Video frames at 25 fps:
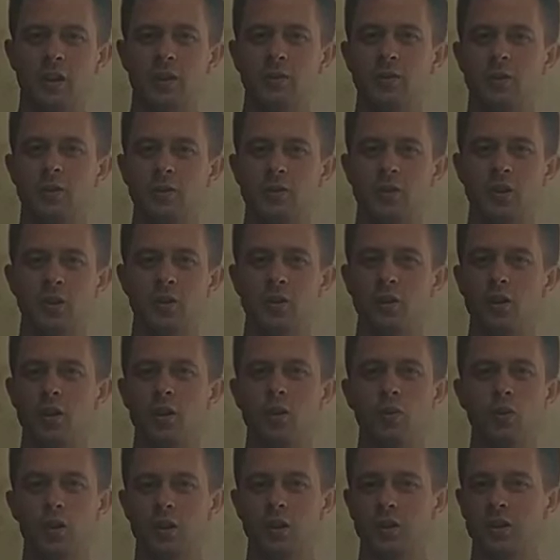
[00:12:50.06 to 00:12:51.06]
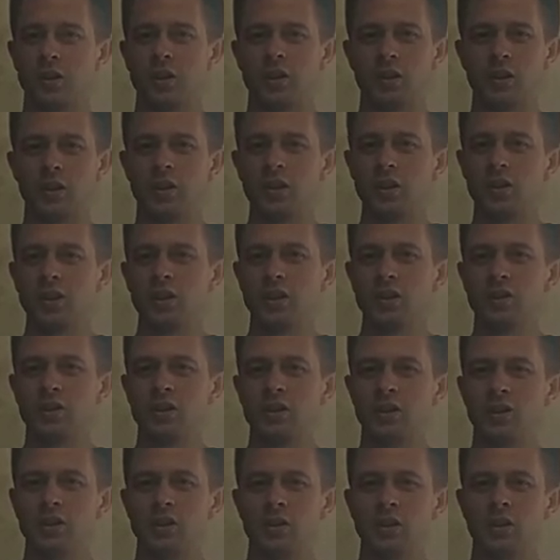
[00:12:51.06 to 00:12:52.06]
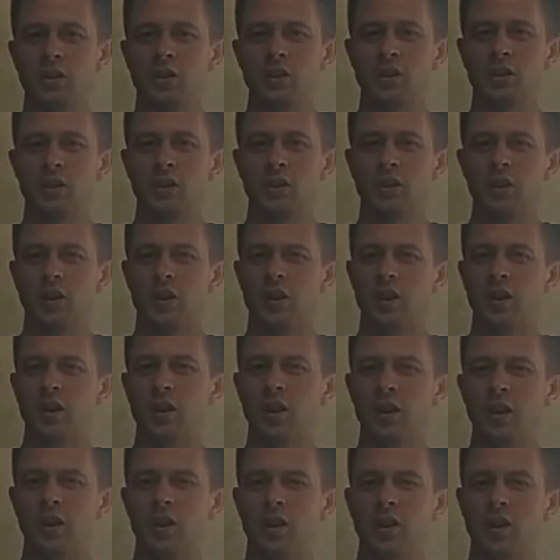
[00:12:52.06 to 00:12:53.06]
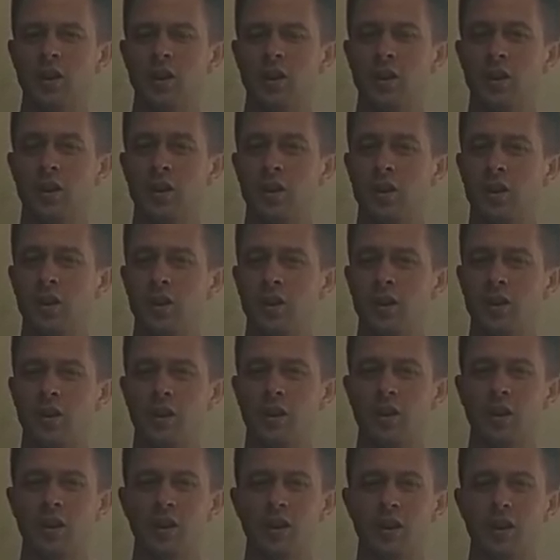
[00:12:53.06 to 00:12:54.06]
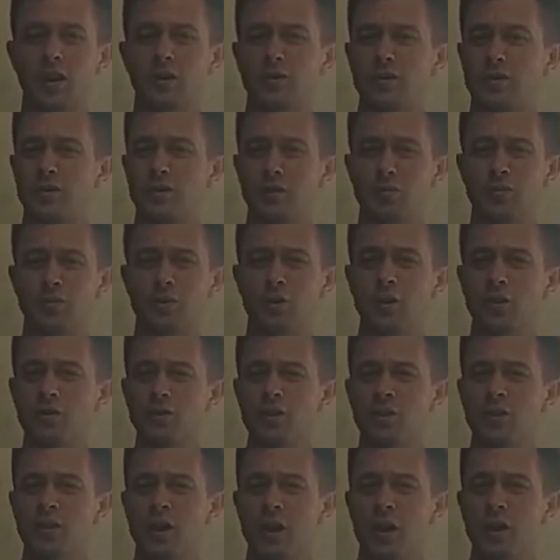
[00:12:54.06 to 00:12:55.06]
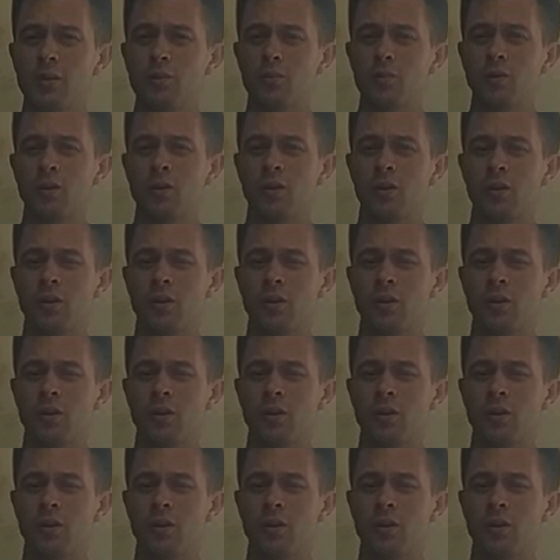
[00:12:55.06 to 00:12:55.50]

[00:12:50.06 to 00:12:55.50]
if you don't know what they need, how to approach them,